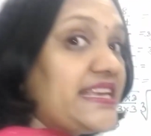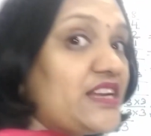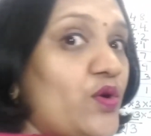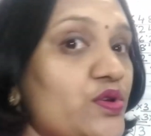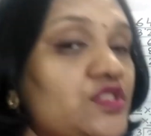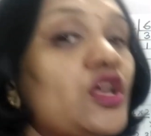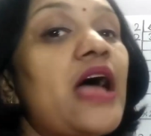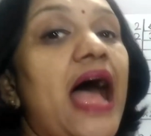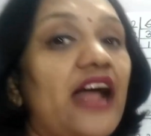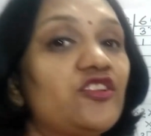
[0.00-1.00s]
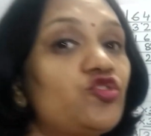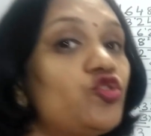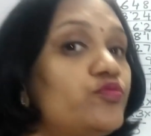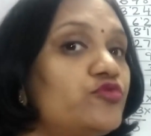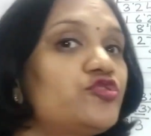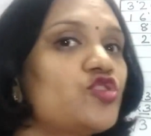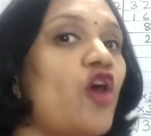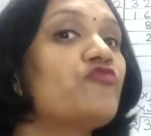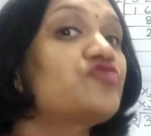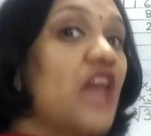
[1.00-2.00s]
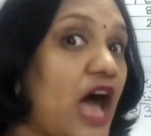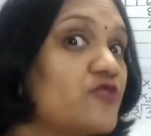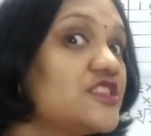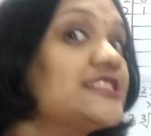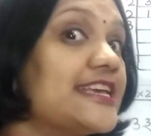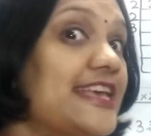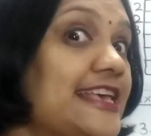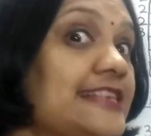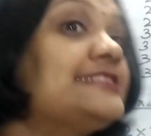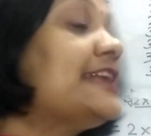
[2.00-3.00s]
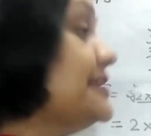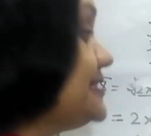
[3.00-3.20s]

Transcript: zeros, and cube root of 1000 is